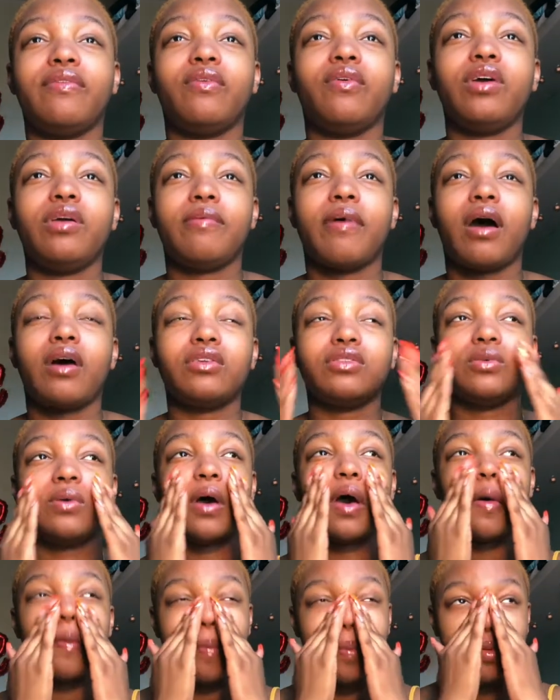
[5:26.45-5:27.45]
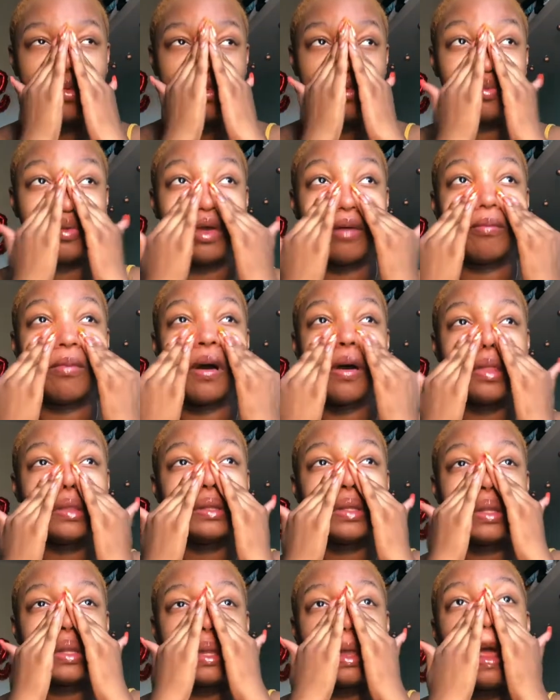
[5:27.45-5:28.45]
£40 worth, which would be a
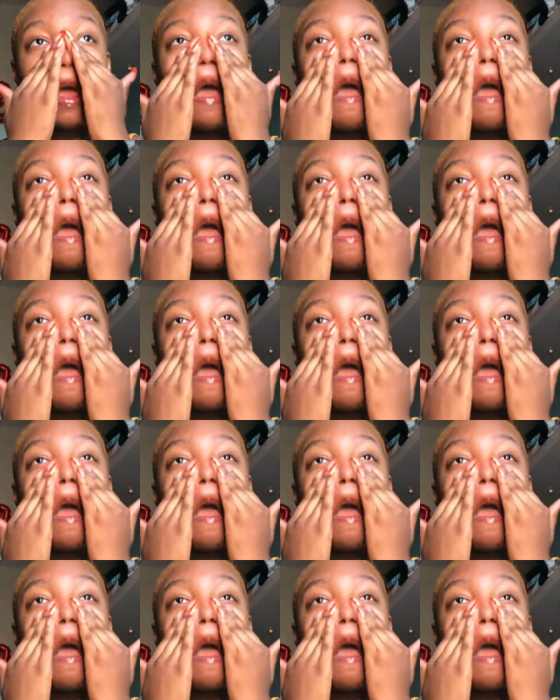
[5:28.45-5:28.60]
month.